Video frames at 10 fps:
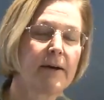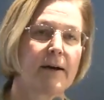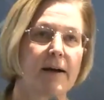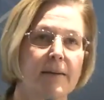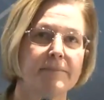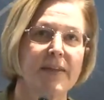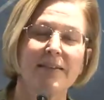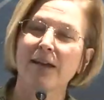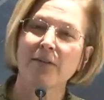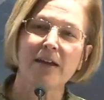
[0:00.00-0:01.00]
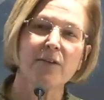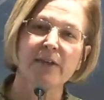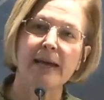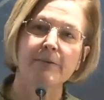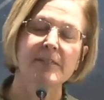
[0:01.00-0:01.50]
Um, the only other
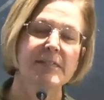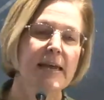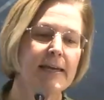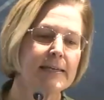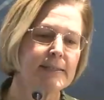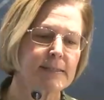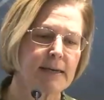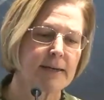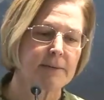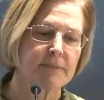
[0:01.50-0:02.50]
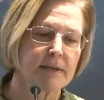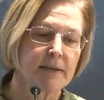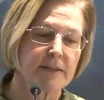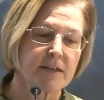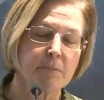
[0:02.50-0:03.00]
thing I would say is um,
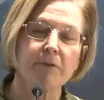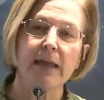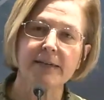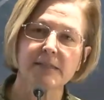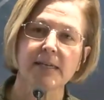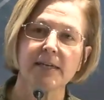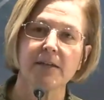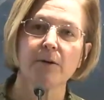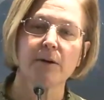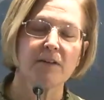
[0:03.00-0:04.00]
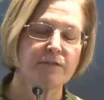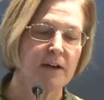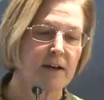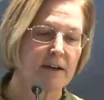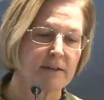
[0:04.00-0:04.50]
the complexity, though, of,
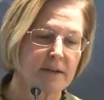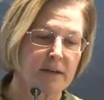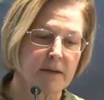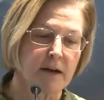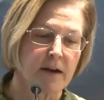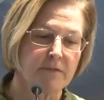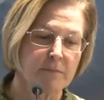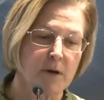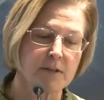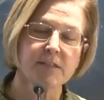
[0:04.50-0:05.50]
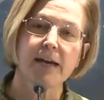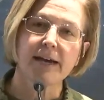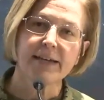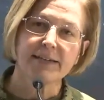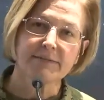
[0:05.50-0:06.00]
uh, of
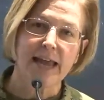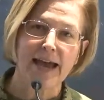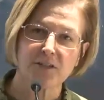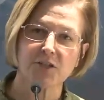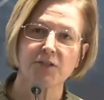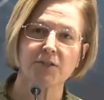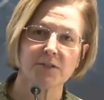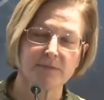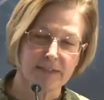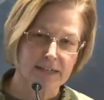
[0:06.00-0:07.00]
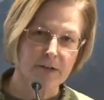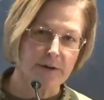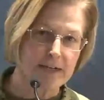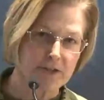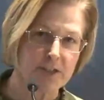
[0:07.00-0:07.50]
multinational
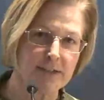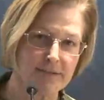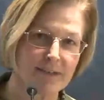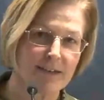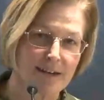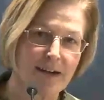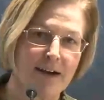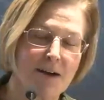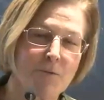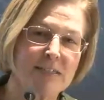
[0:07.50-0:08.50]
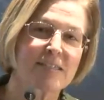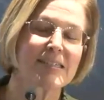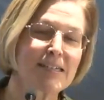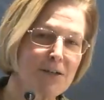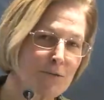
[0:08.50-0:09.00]
integration uh, we
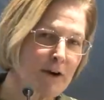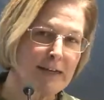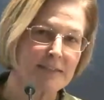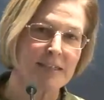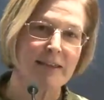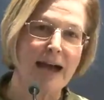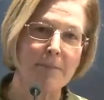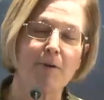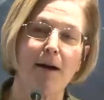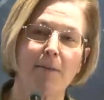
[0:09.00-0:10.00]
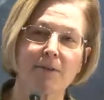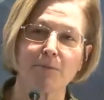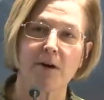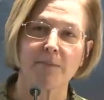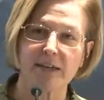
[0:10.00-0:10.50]
still run into that
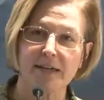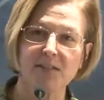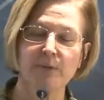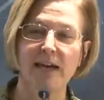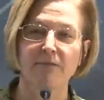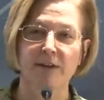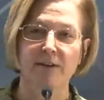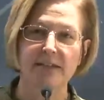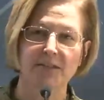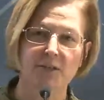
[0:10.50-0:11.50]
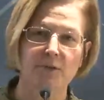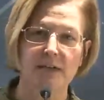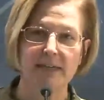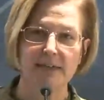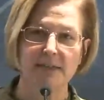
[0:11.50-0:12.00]
problem where because we have varying
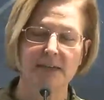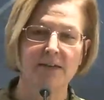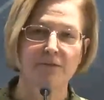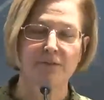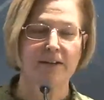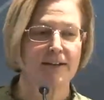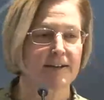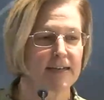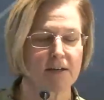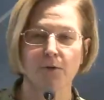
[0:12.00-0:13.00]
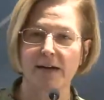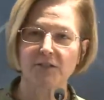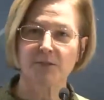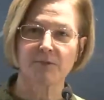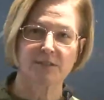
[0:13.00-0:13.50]
degrees of uh,
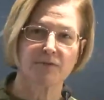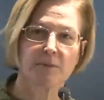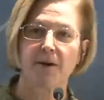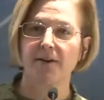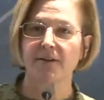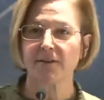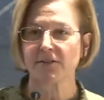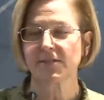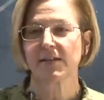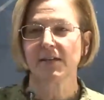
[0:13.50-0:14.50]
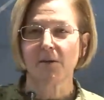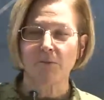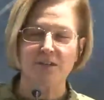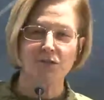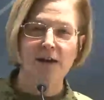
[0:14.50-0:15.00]
integration with different partners,
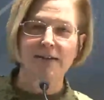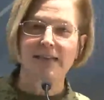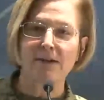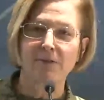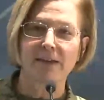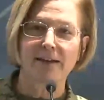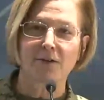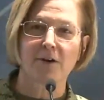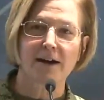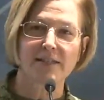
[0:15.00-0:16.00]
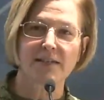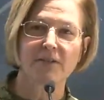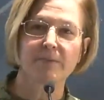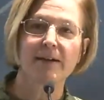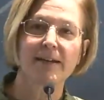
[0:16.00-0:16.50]
when you try to level that across
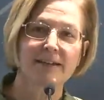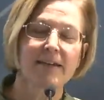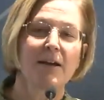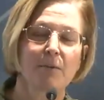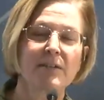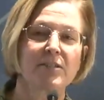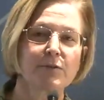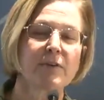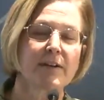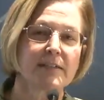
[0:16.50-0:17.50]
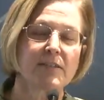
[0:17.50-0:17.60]
everybody, we do run